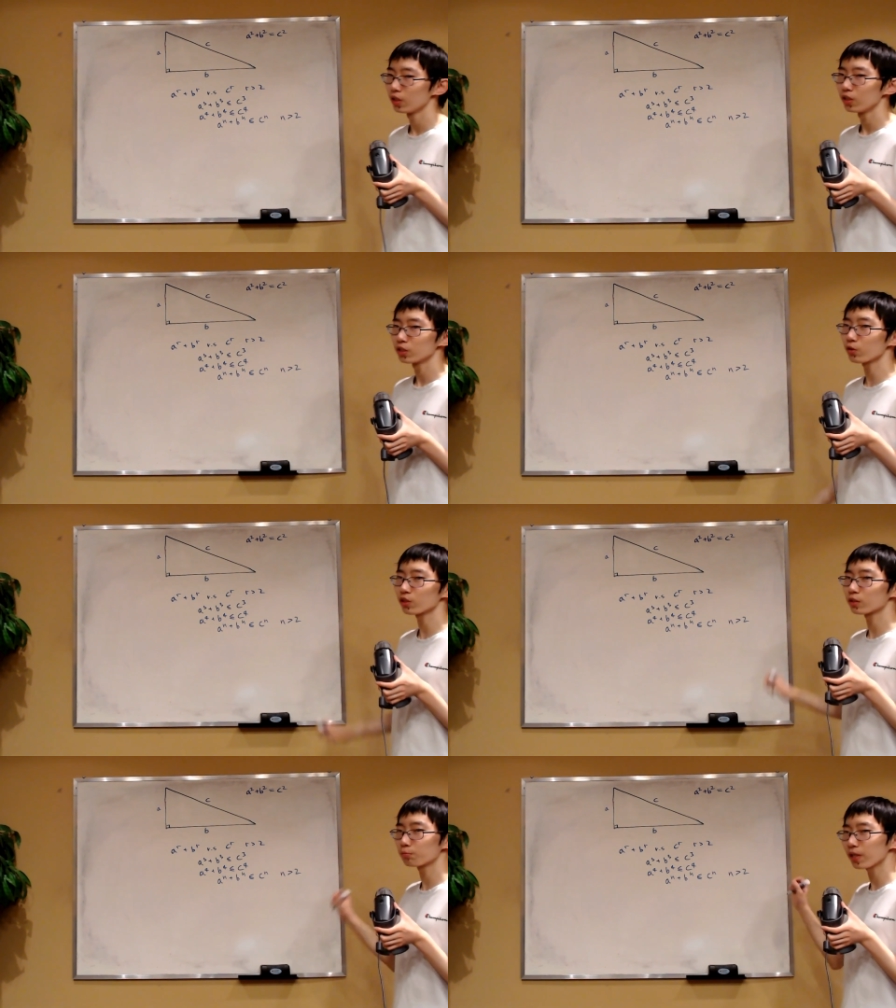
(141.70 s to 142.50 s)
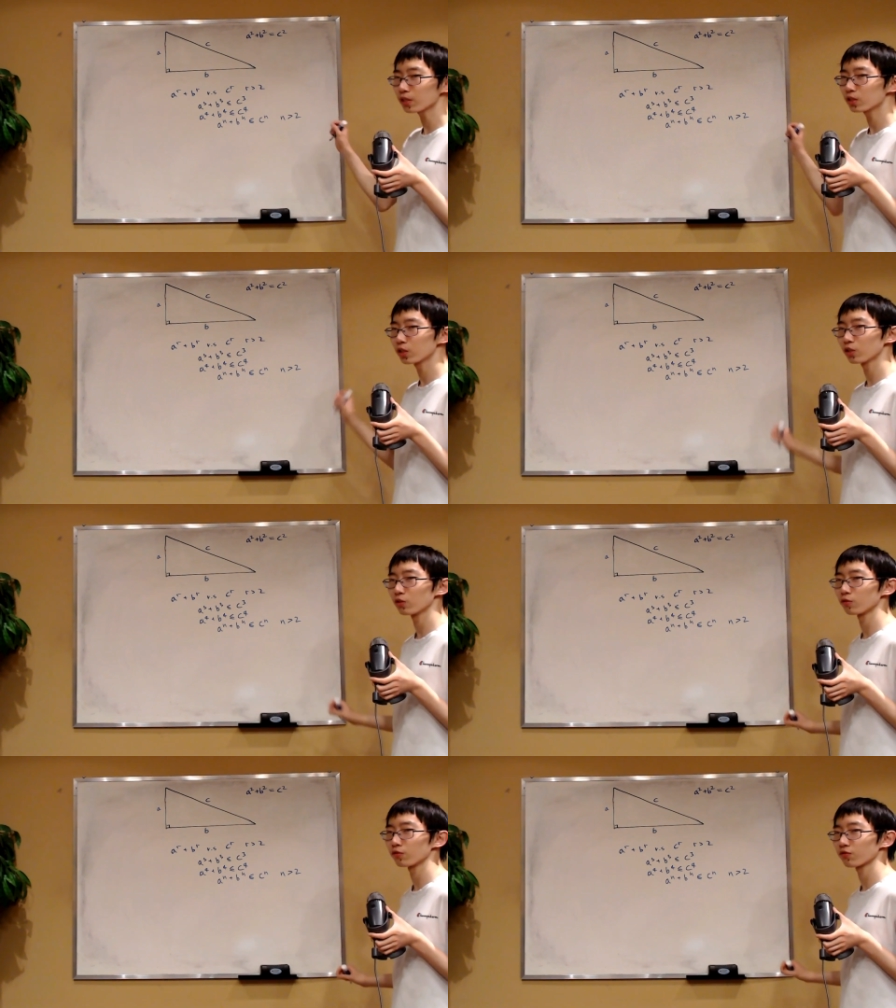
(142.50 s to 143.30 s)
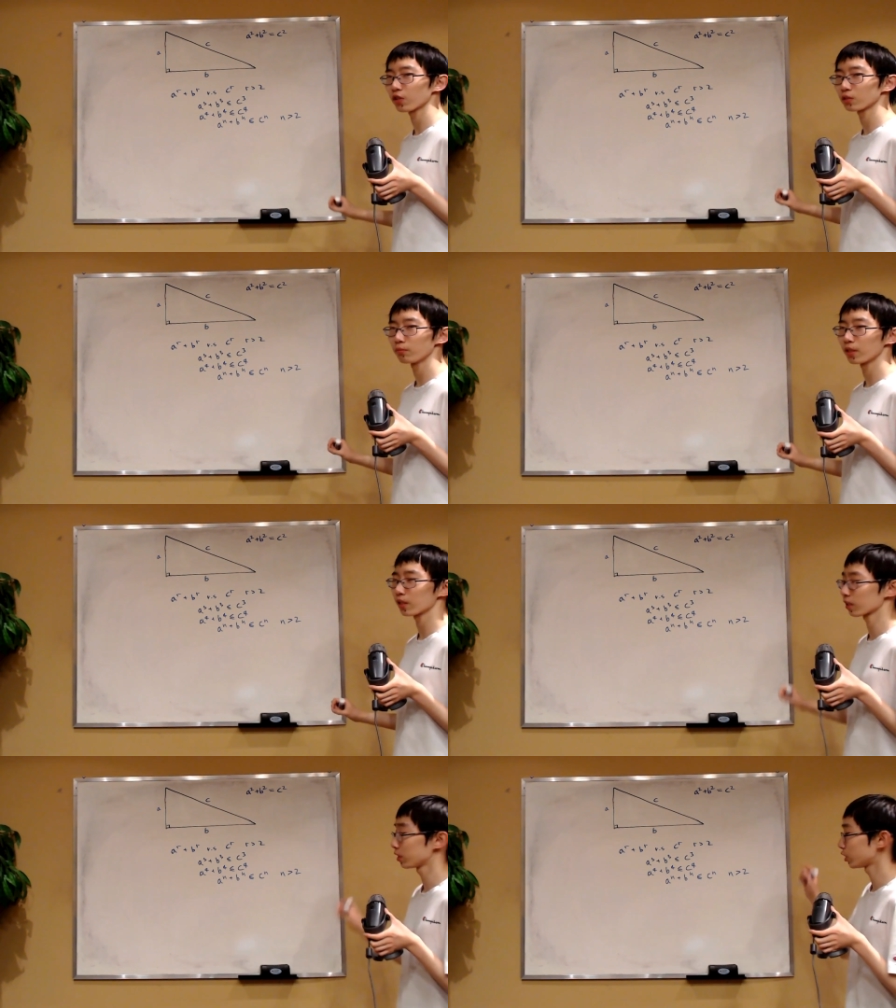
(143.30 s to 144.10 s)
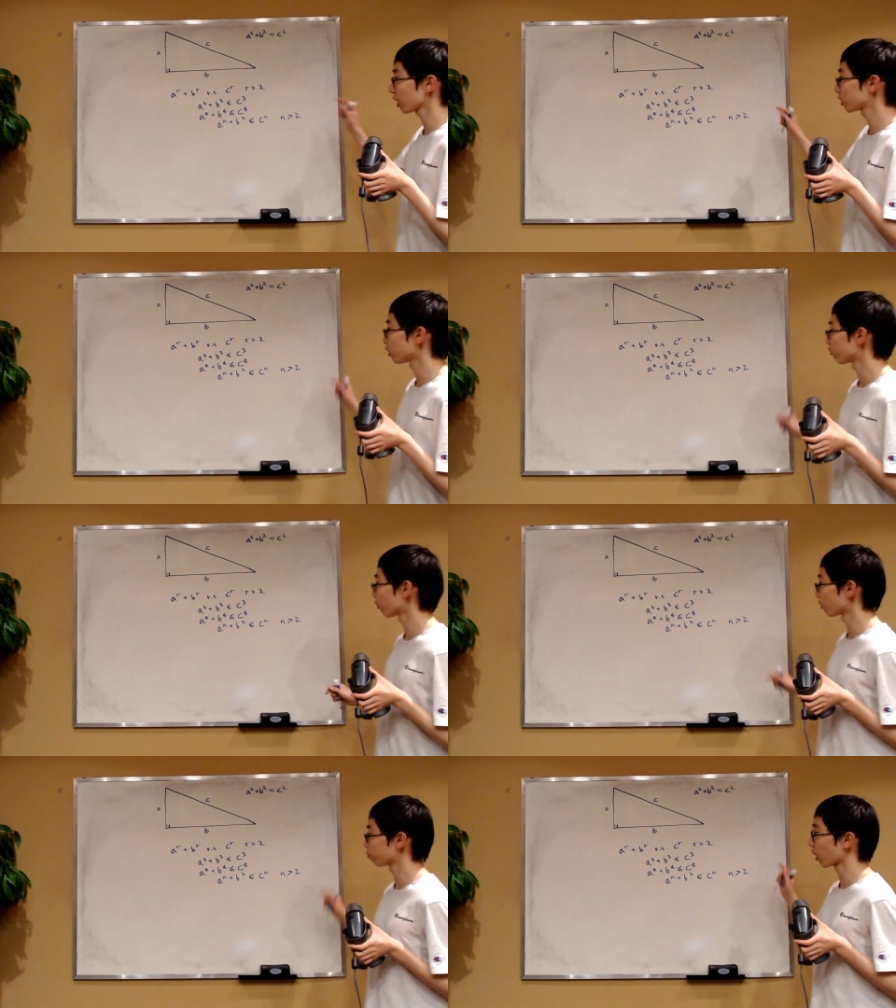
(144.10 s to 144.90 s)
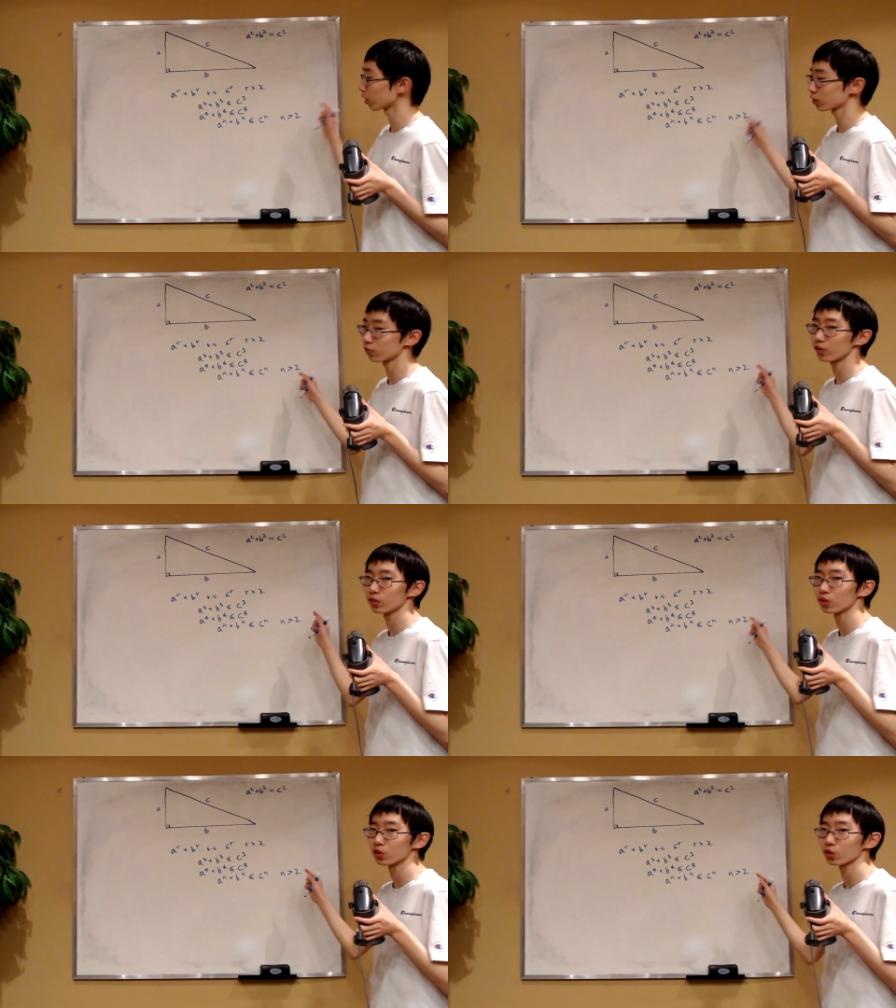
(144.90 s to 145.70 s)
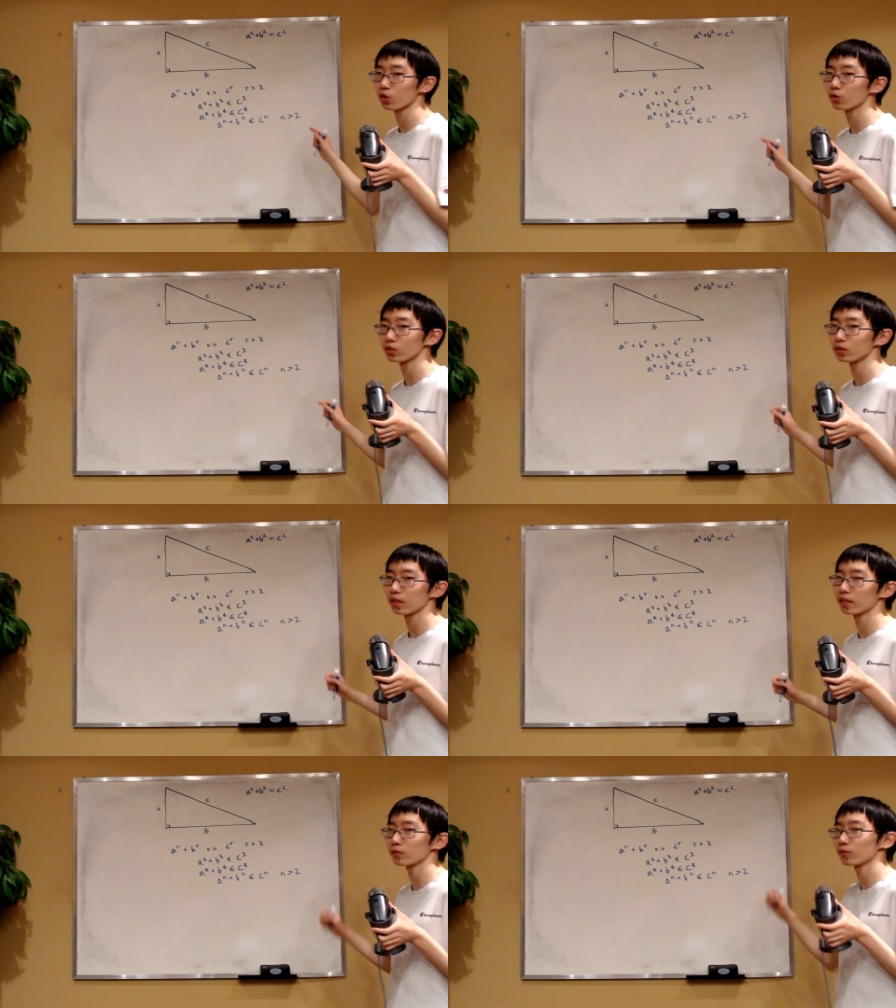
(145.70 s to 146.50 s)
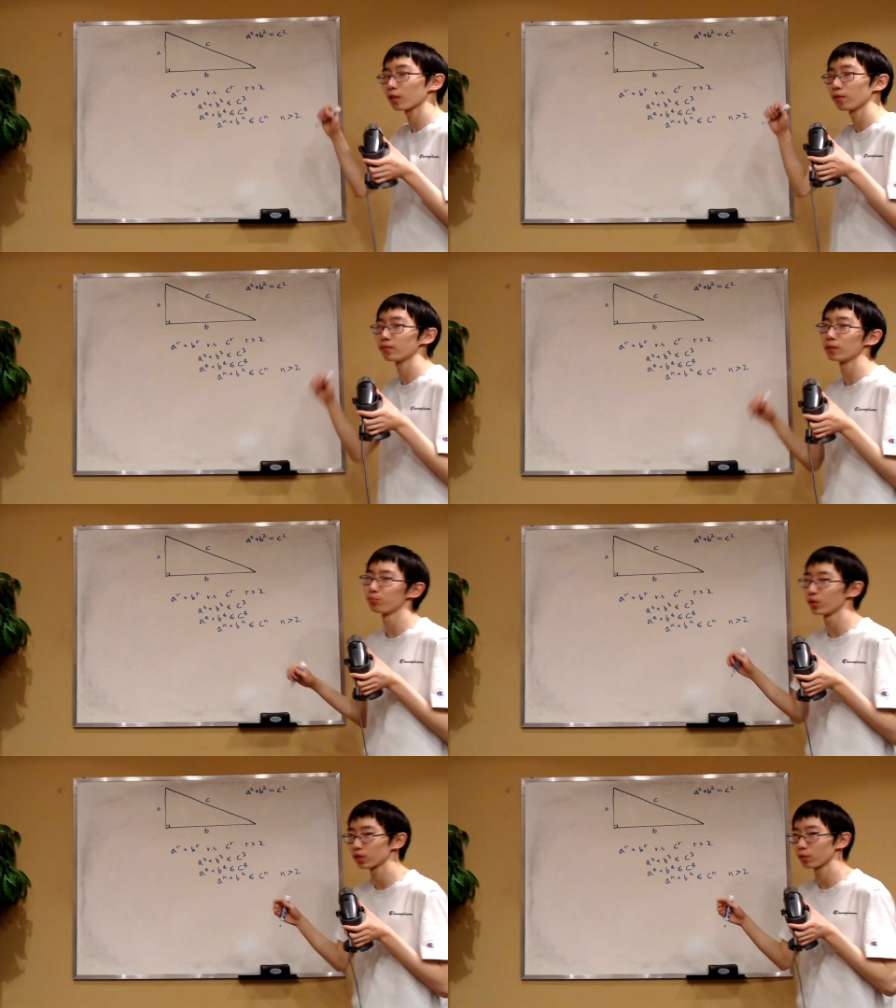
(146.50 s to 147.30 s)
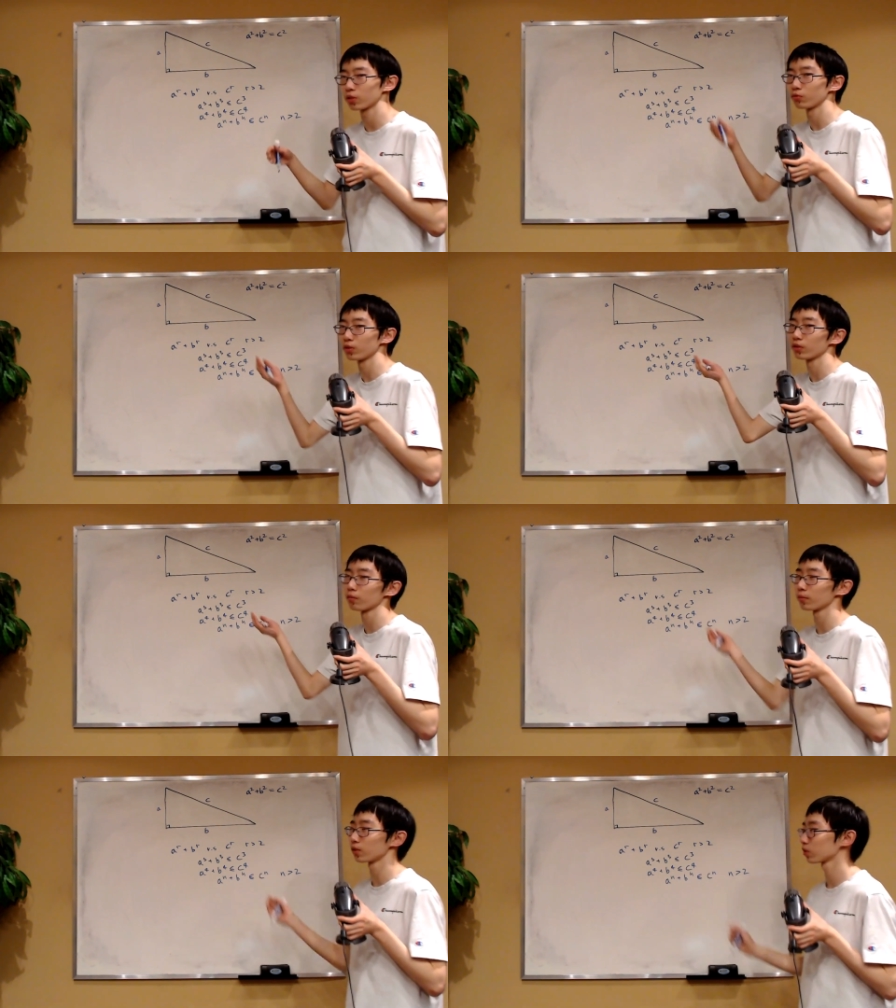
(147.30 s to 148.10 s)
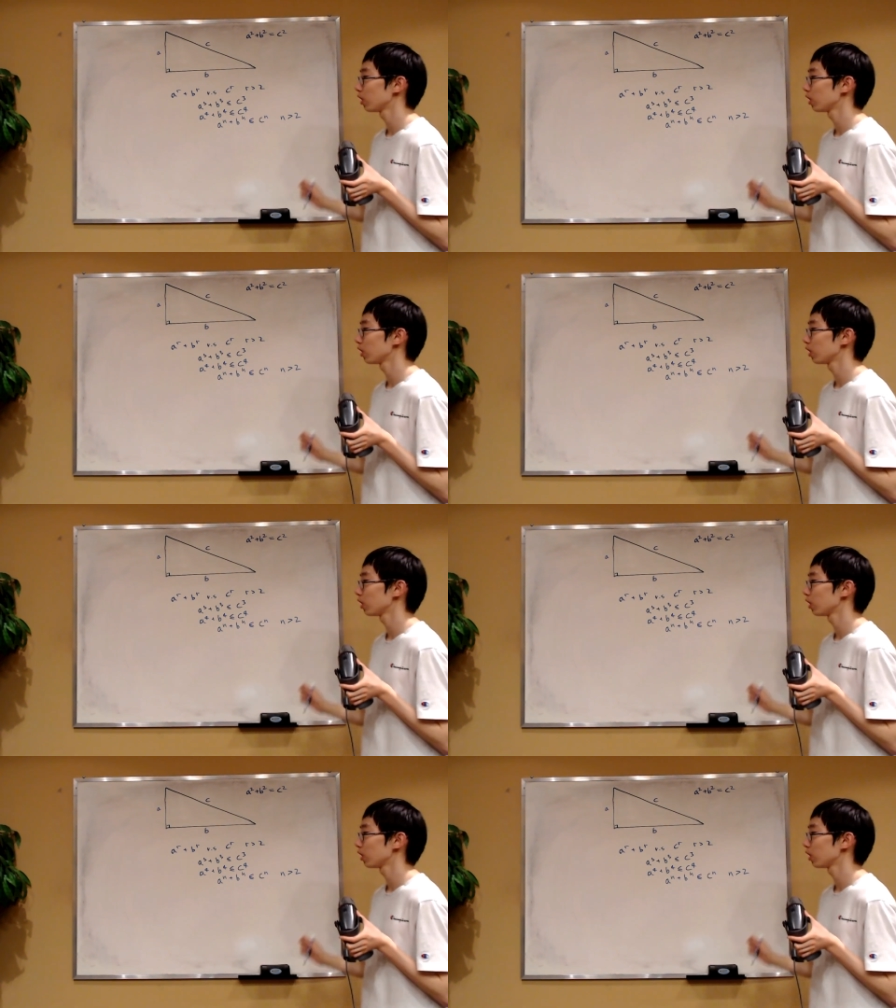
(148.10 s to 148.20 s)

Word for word: So it's best to first make a conjecture for positive integers only, and then we can maybe build up to real numbers.